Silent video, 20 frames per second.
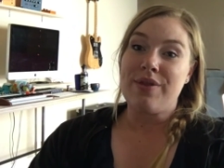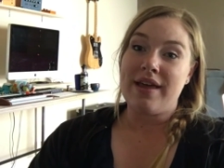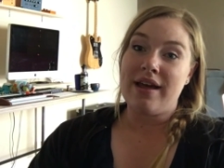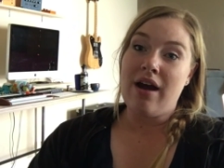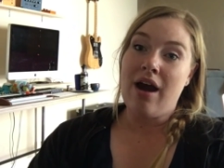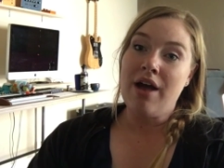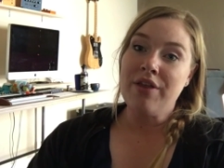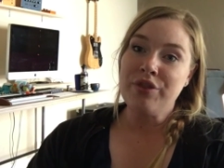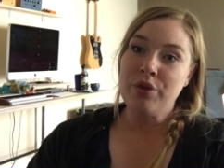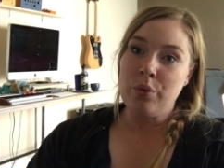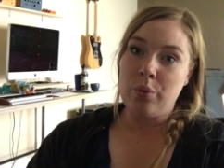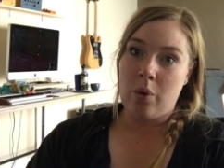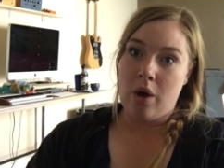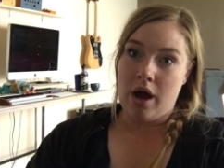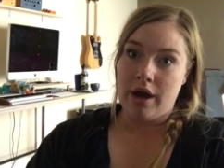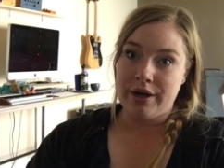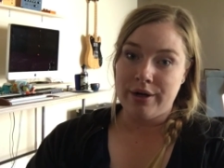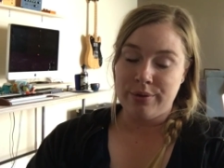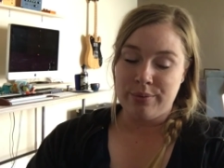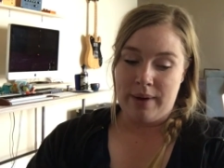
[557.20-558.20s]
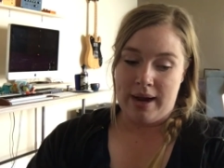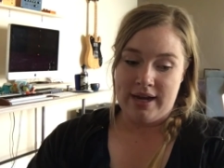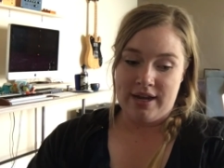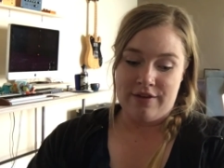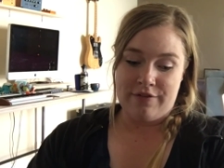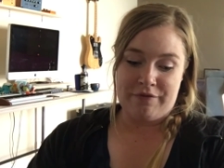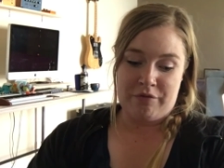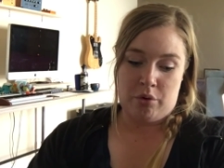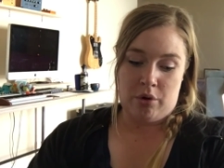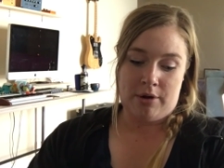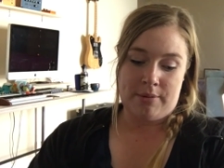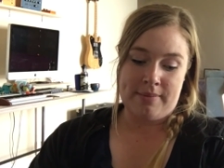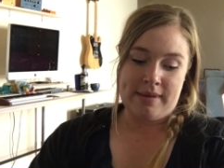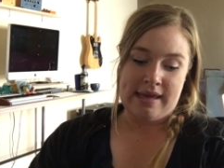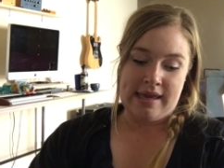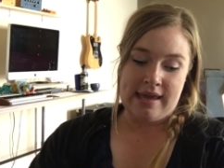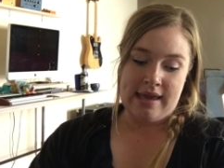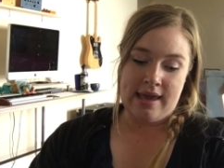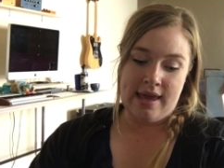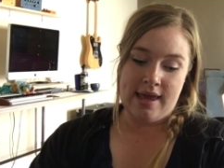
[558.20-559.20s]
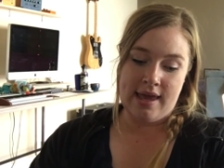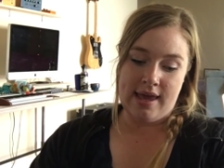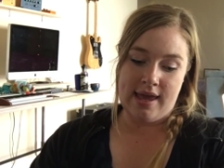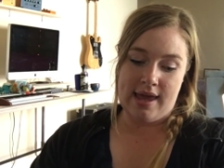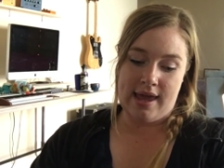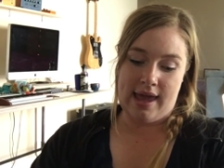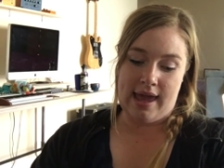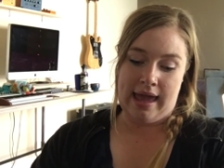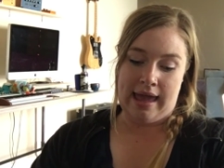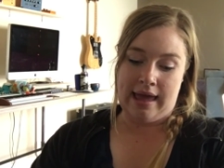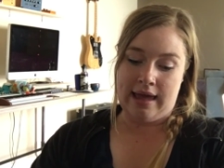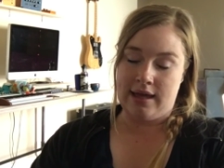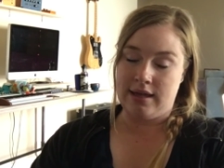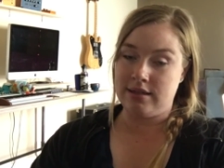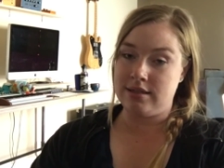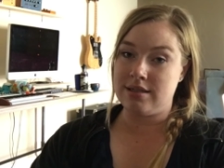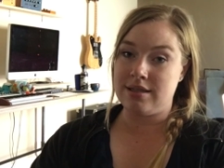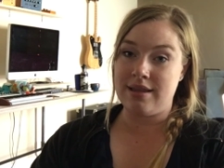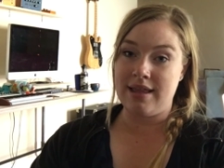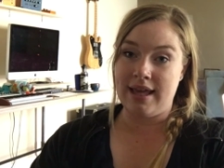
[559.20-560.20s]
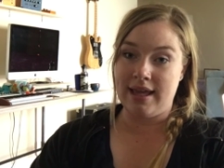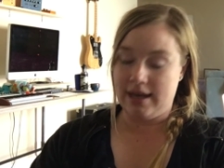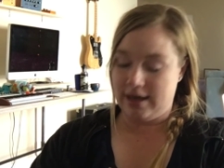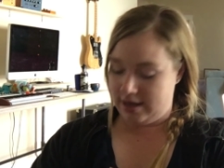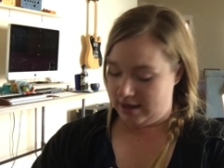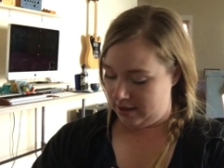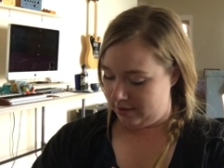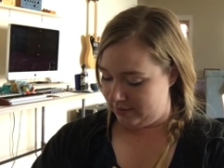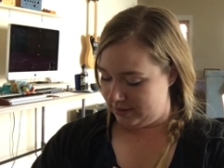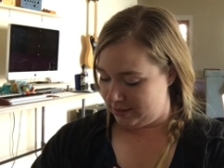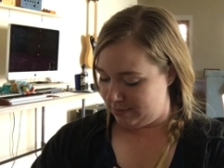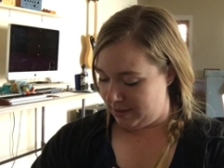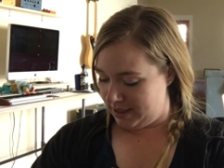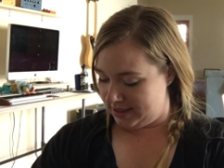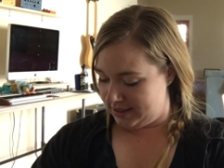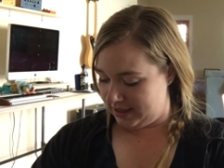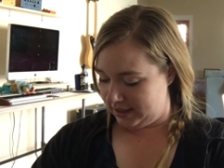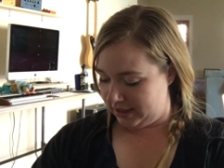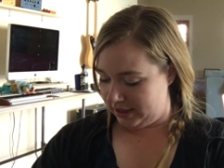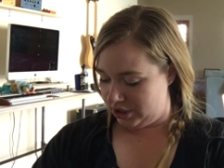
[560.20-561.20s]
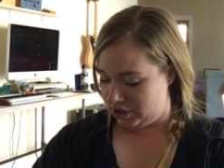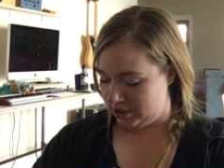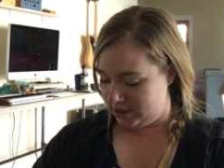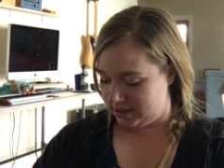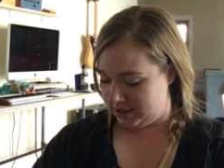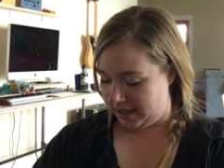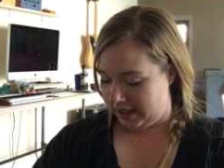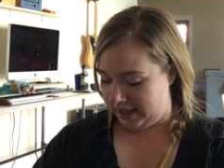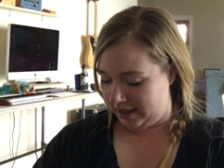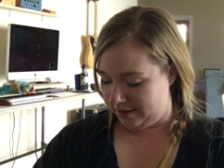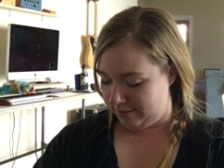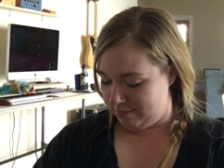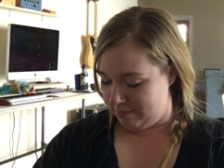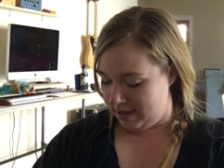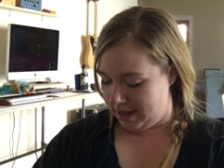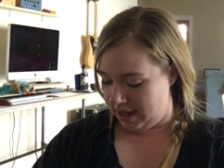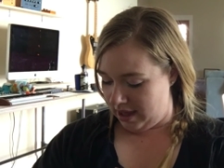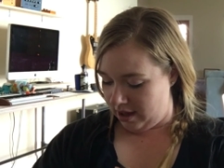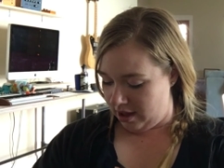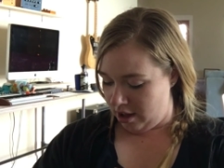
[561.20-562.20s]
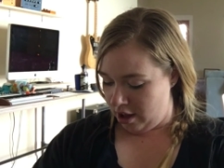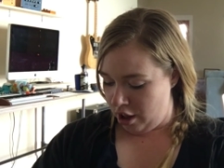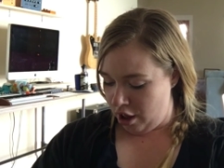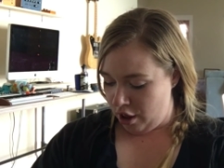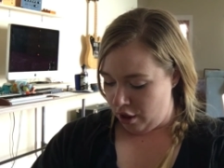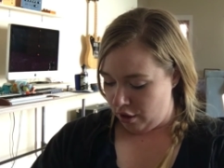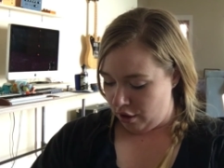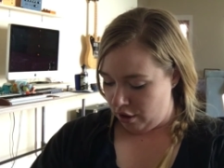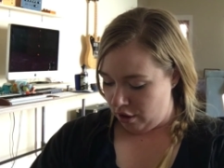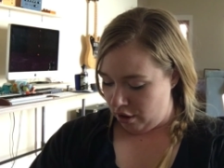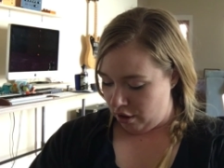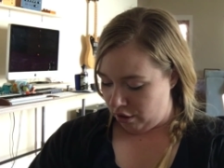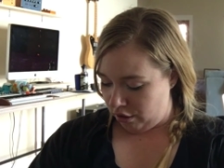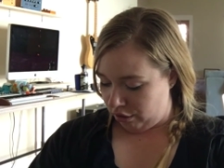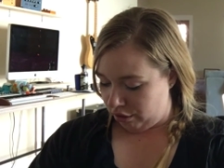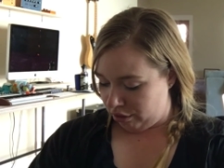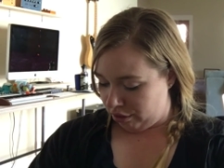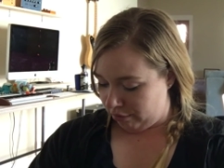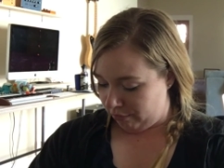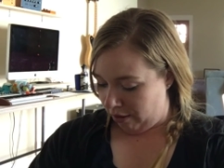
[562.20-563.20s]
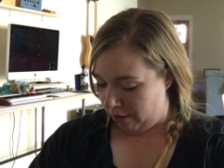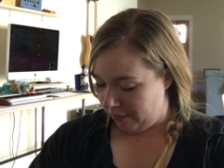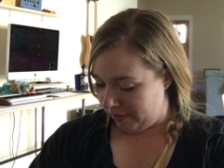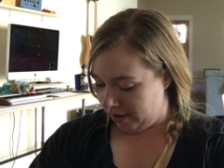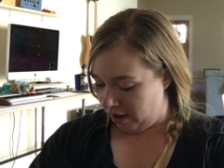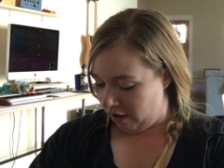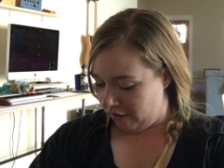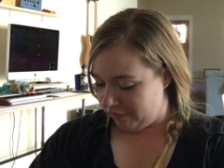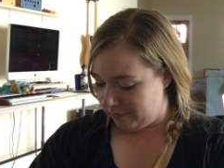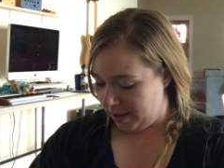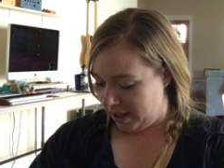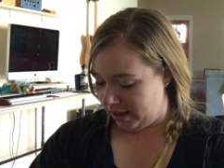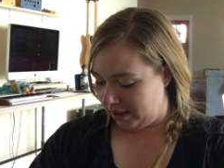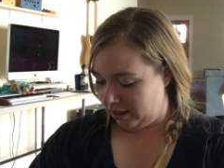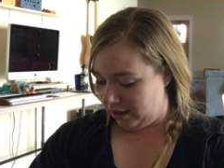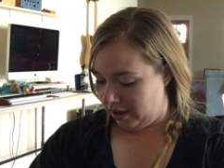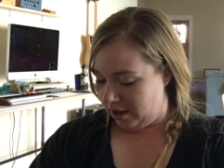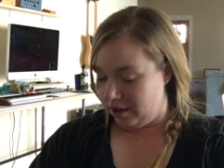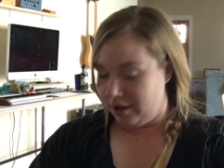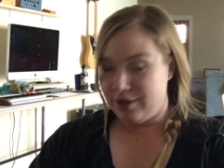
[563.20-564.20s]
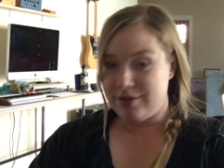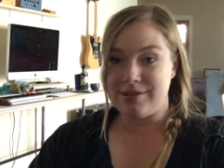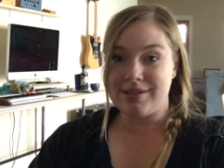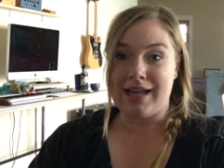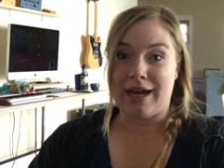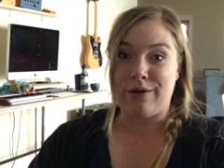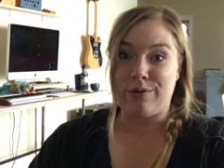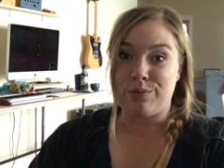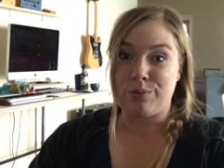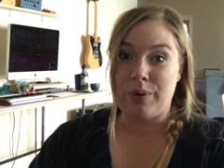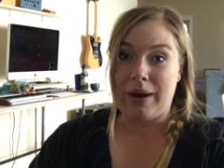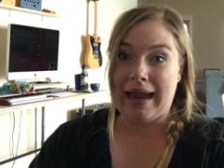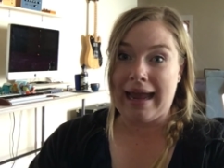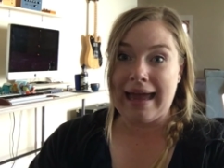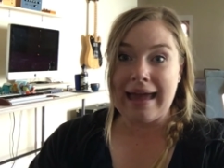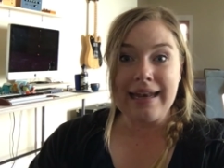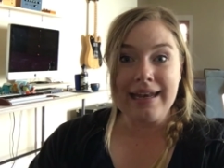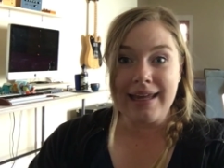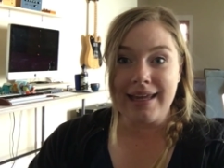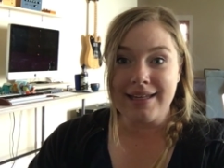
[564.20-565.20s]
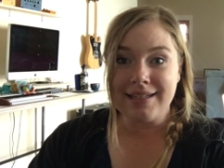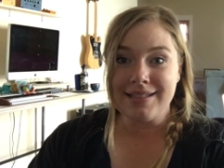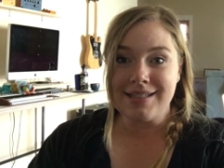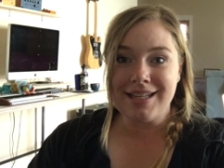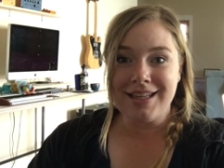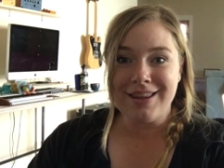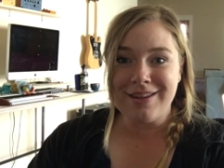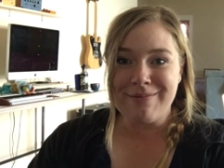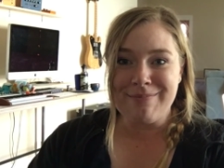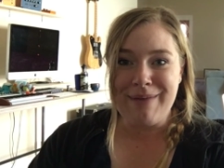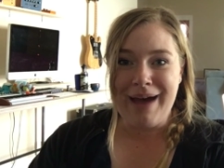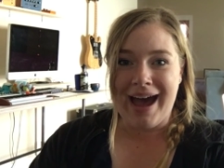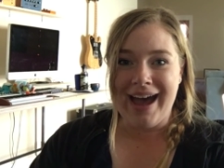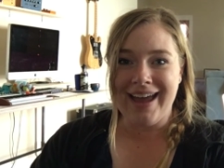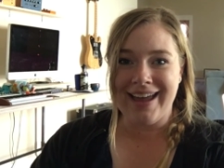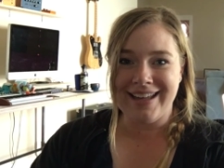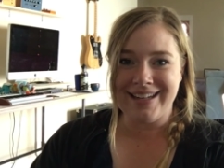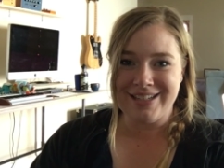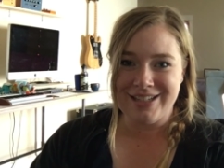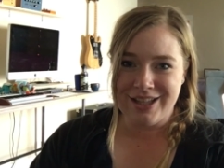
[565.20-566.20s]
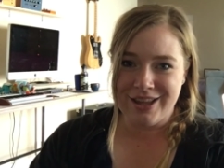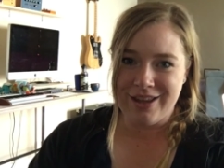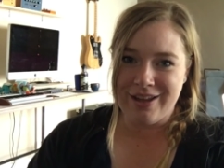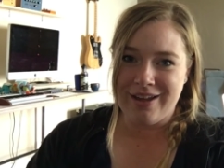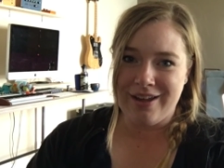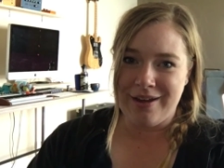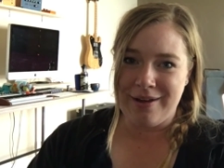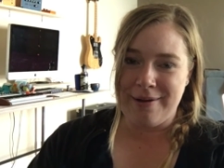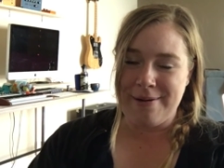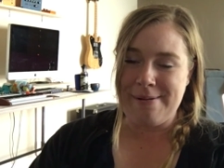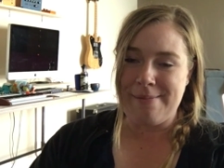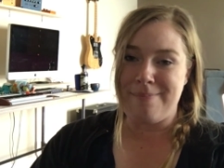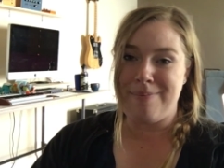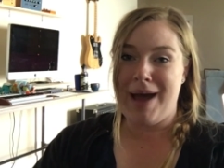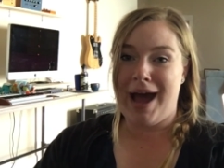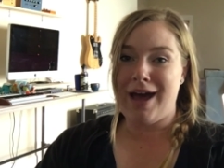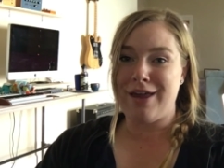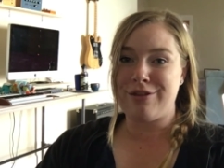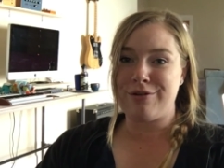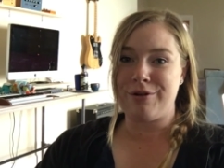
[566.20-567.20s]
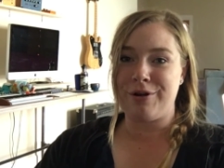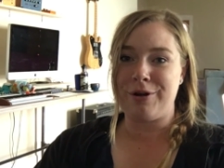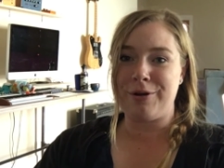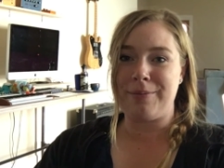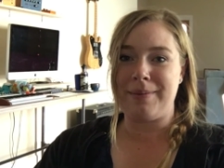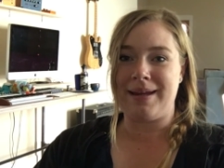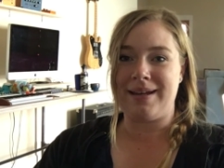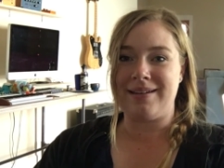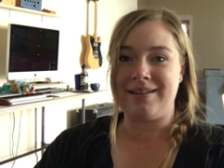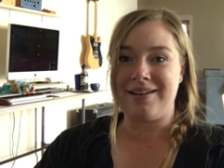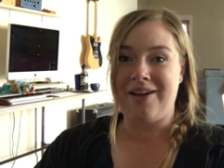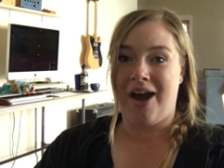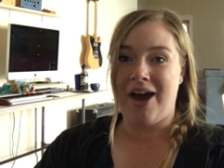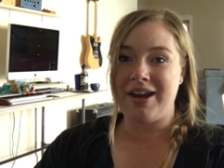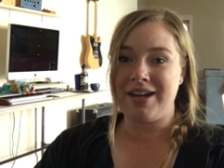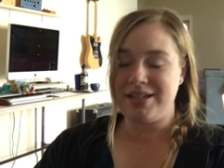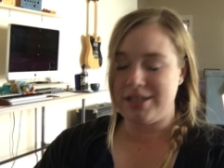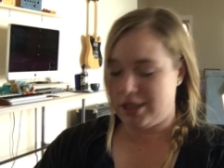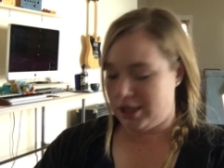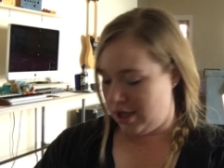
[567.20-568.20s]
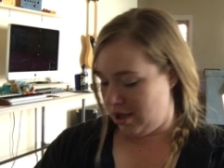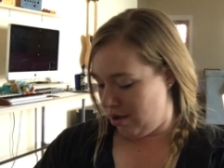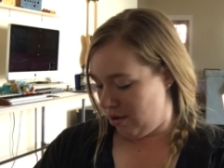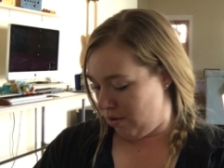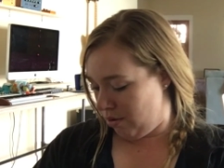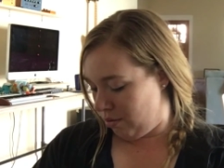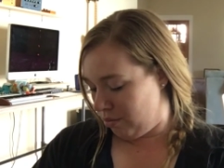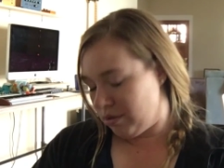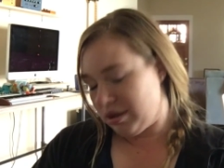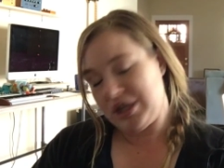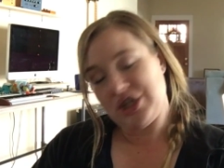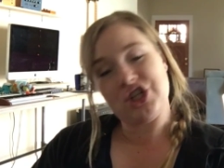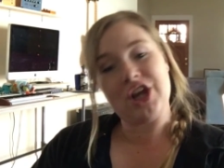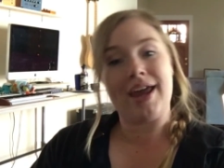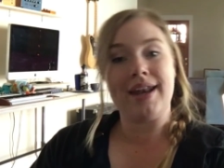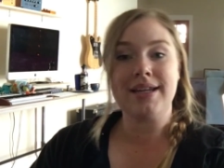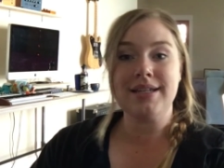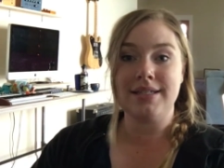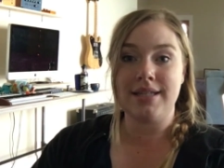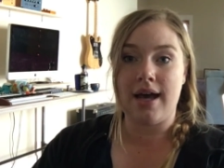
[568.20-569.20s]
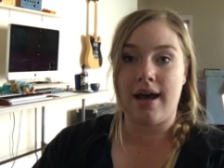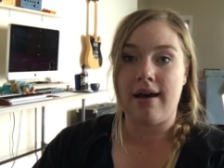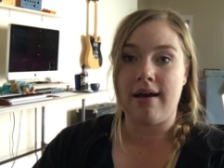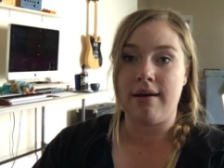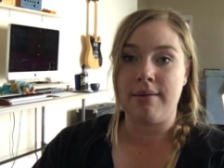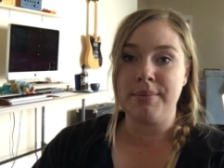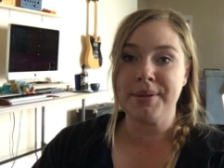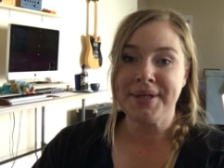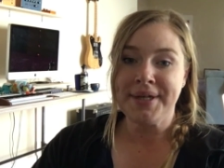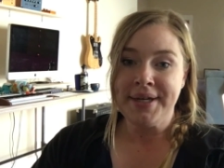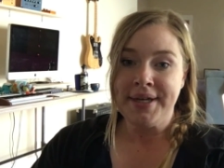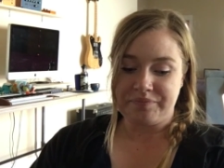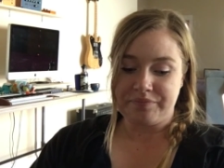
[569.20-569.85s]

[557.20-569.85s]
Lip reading: they got the water ready for me, and then it was basically just like me throwing off my clothes. I ran into the bathroom and got into the jetted tub.